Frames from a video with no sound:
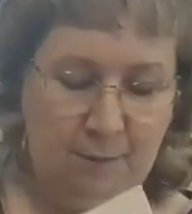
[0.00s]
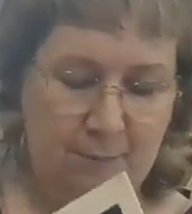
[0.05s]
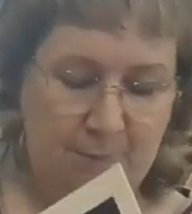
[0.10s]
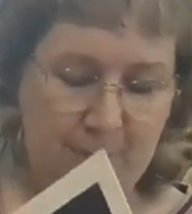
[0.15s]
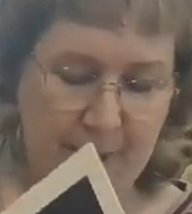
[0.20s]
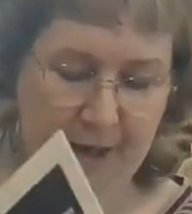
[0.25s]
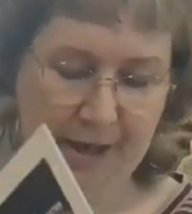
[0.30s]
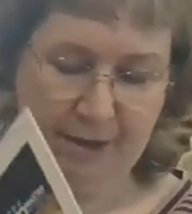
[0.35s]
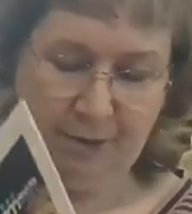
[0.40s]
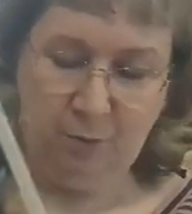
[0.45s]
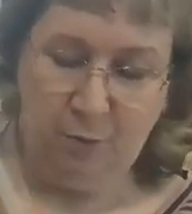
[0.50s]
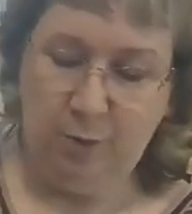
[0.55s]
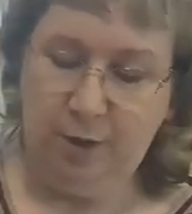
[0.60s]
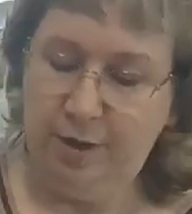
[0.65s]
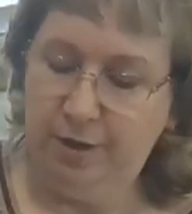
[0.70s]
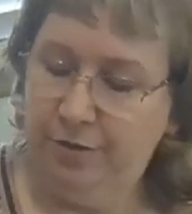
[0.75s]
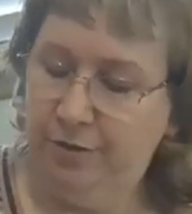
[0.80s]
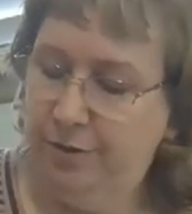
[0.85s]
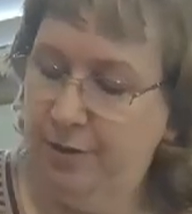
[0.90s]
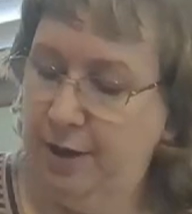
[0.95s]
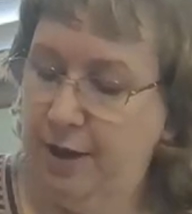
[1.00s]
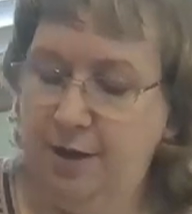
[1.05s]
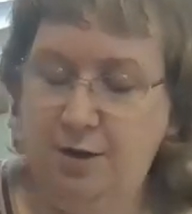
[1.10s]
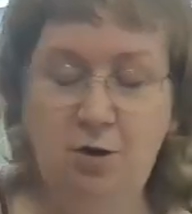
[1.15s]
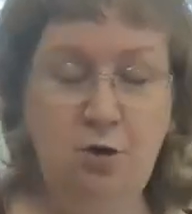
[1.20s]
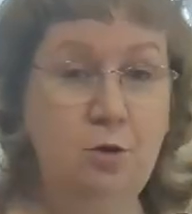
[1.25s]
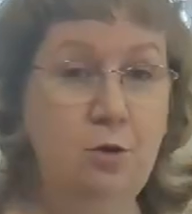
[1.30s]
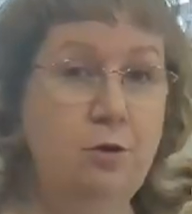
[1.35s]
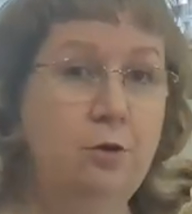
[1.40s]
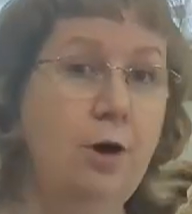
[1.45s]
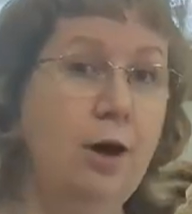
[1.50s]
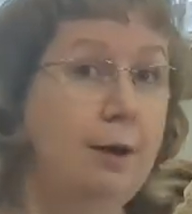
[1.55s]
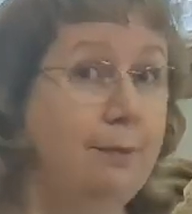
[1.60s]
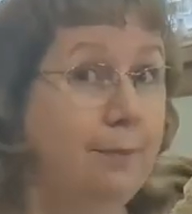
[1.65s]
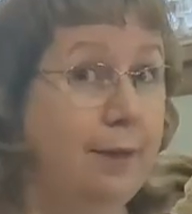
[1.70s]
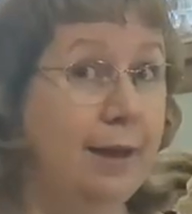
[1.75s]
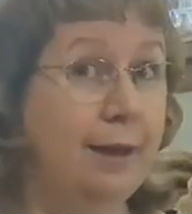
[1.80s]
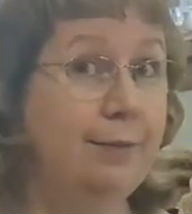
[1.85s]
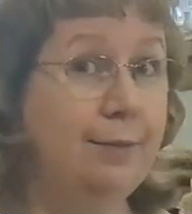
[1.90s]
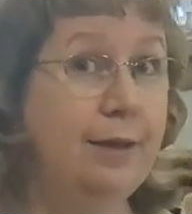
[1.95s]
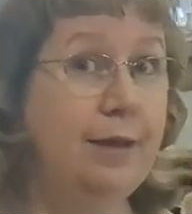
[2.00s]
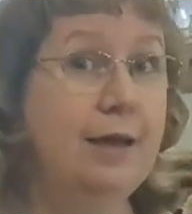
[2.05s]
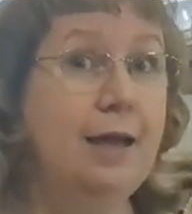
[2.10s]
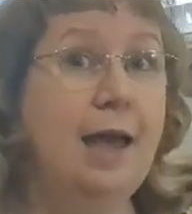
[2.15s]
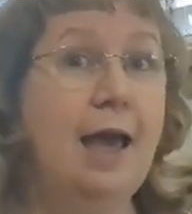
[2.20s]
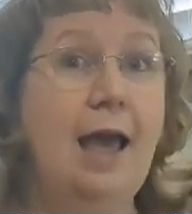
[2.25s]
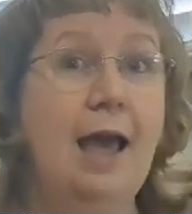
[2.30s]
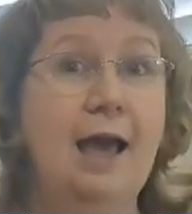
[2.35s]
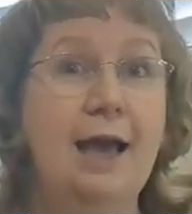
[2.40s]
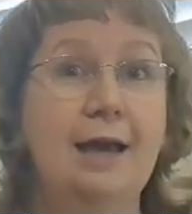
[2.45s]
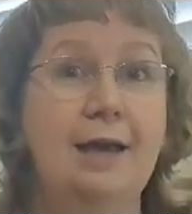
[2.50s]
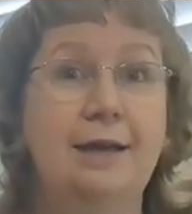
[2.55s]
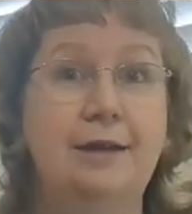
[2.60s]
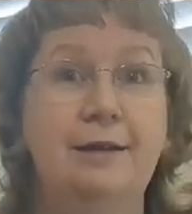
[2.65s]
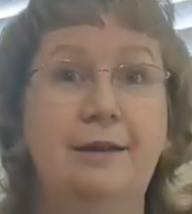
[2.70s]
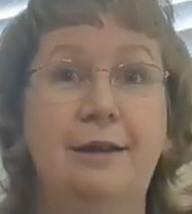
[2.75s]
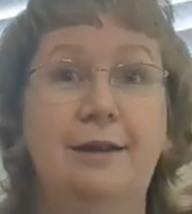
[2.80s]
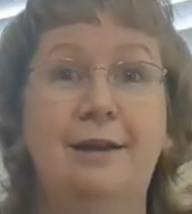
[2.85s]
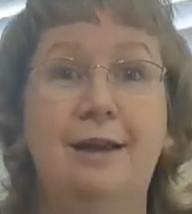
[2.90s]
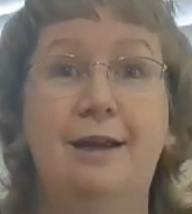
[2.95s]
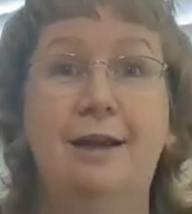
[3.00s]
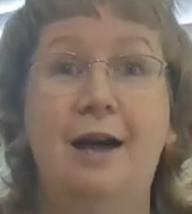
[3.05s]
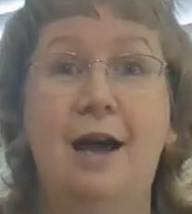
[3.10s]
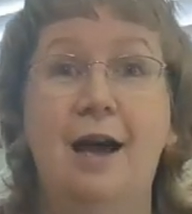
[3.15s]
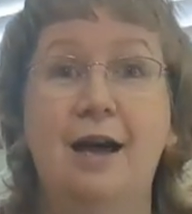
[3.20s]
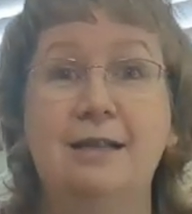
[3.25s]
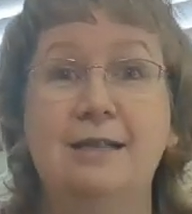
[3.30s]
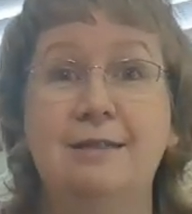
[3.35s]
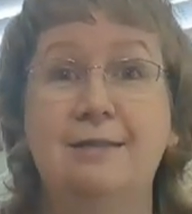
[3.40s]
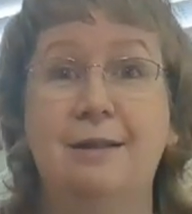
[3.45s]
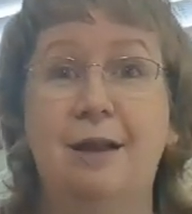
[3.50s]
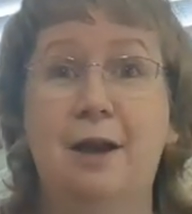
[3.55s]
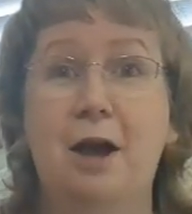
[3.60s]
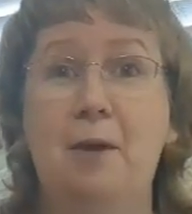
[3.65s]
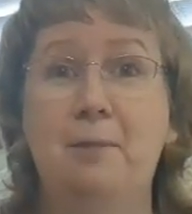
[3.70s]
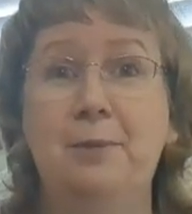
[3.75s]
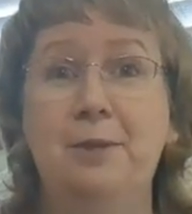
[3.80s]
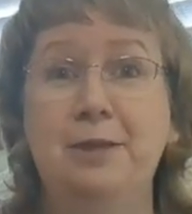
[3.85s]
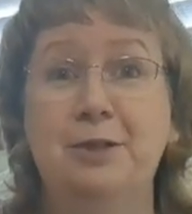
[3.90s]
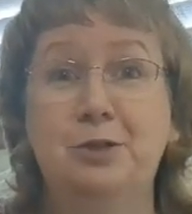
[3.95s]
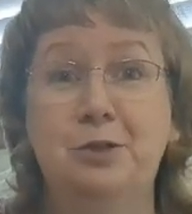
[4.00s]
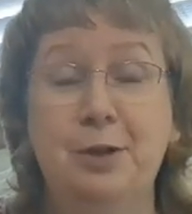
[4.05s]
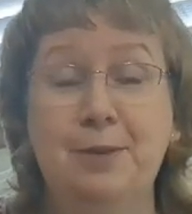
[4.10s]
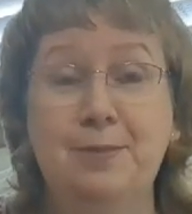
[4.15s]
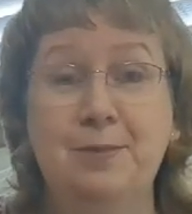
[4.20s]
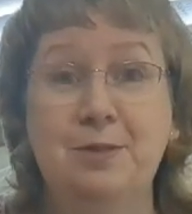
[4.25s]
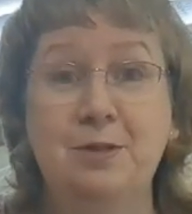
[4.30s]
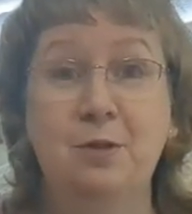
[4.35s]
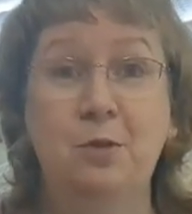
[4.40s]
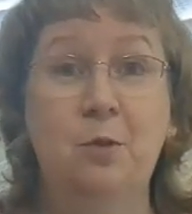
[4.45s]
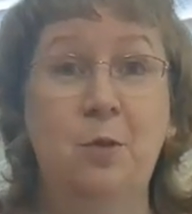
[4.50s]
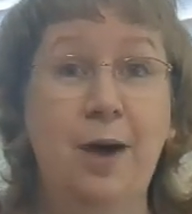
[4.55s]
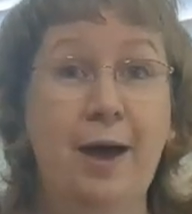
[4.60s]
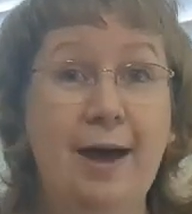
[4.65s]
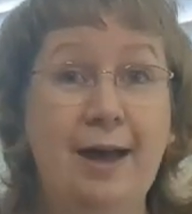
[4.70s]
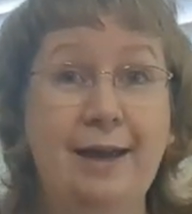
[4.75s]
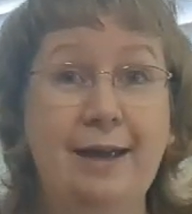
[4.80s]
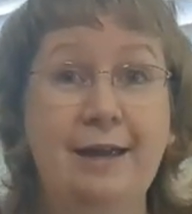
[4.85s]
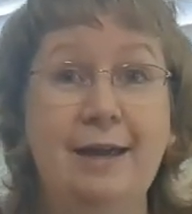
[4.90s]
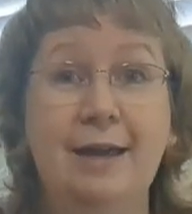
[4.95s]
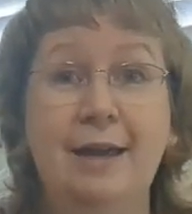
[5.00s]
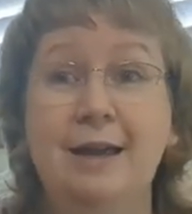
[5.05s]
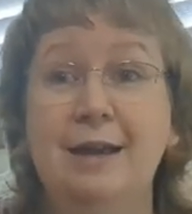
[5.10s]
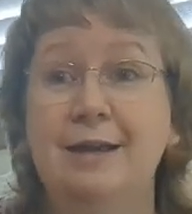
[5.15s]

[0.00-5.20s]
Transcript: But with a new grandbaby and a couple of trips to Hawaii